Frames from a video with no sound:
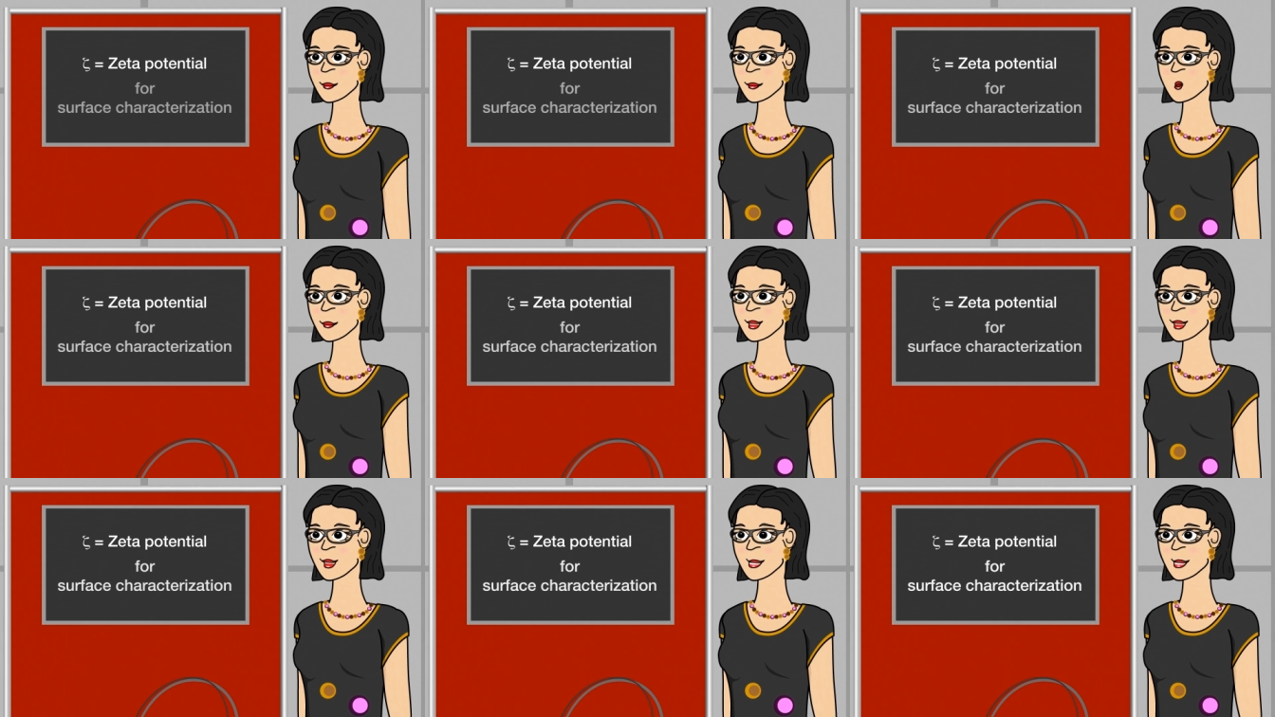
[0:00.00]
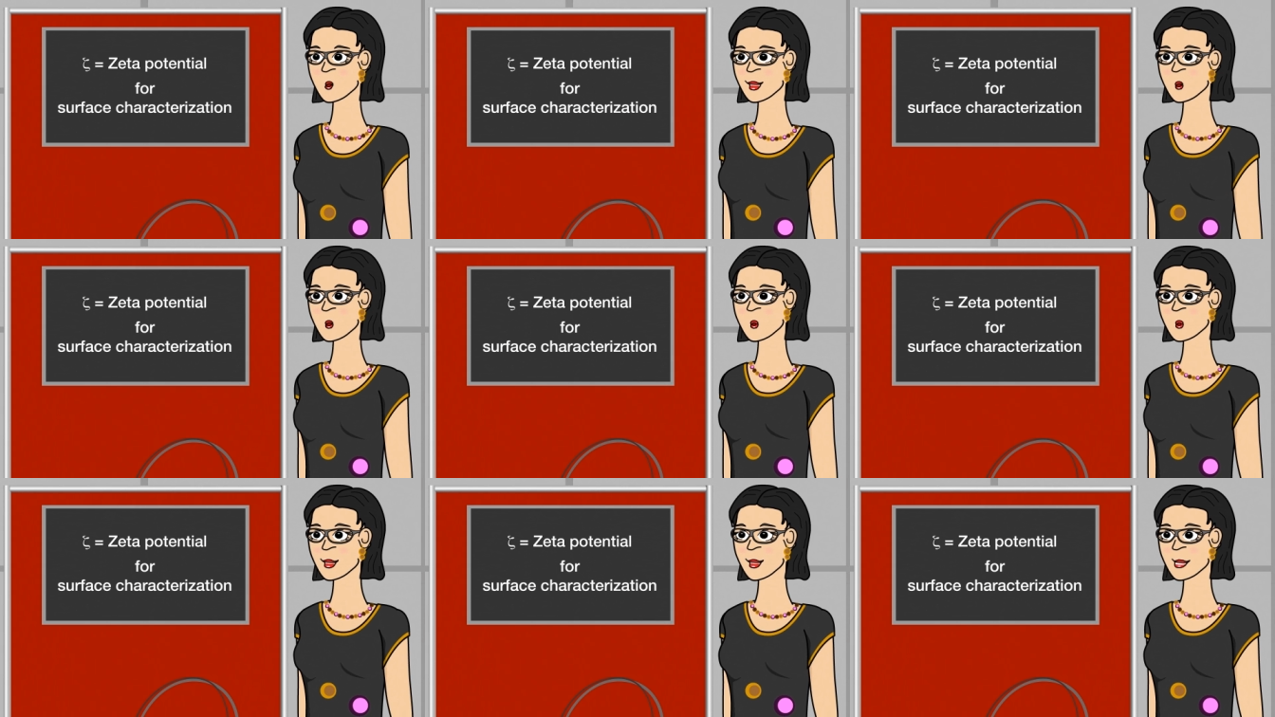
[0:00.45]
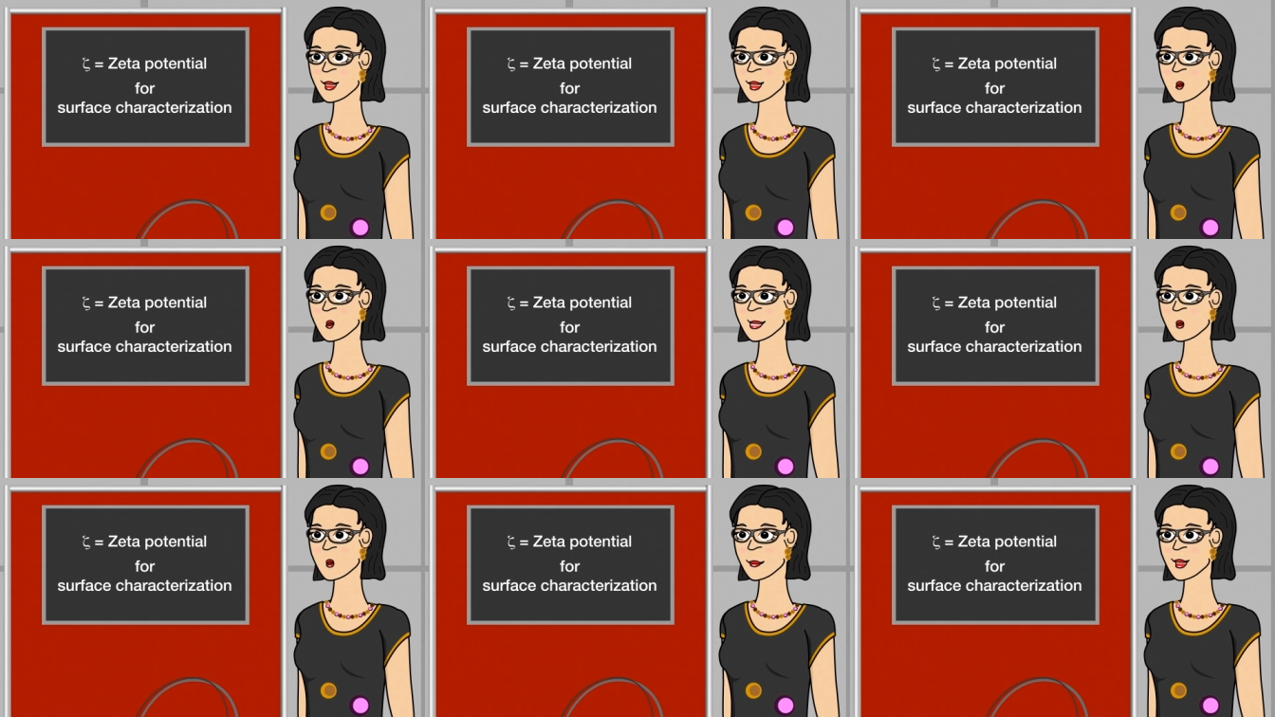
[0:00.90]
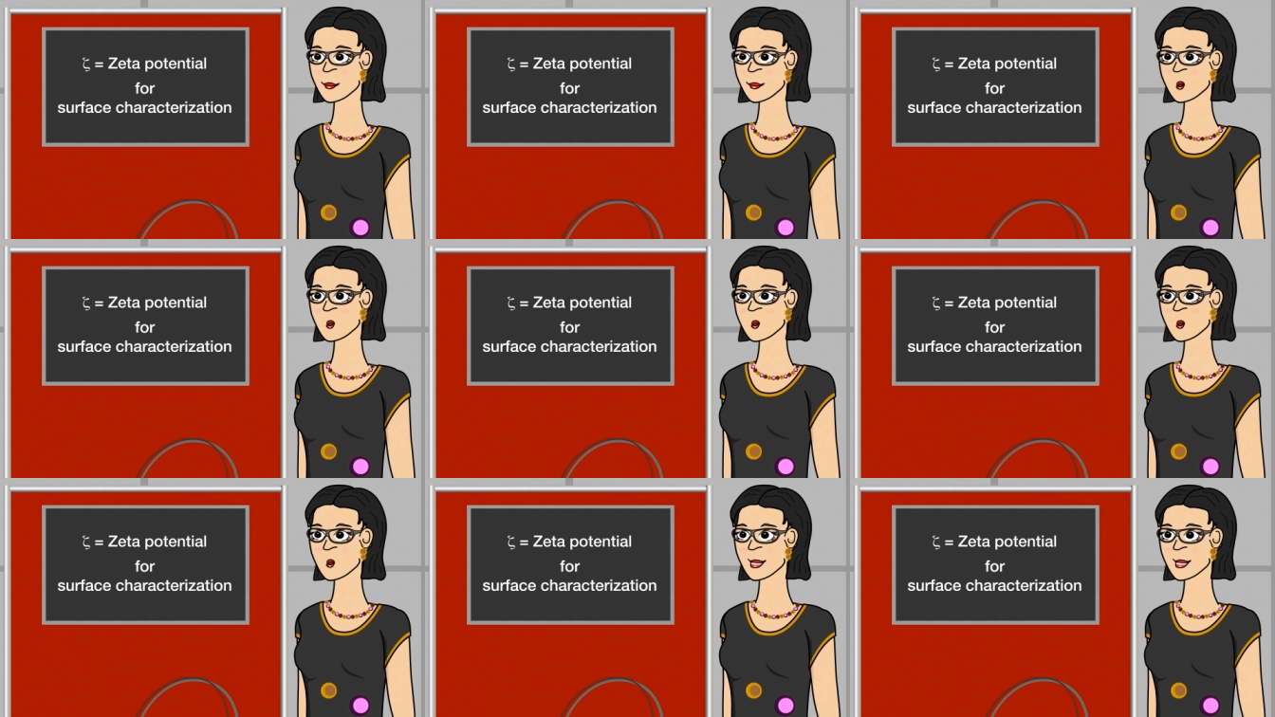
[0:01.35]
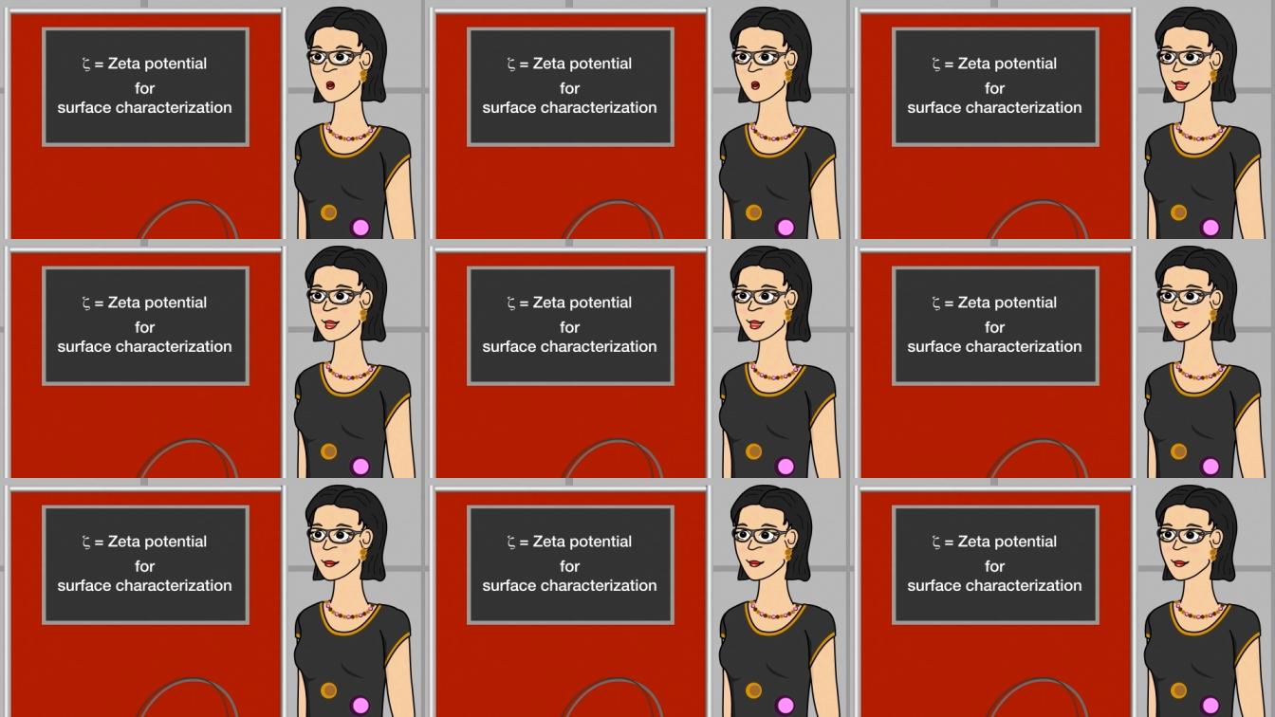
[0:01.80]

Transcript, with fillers: characterize the surface itself.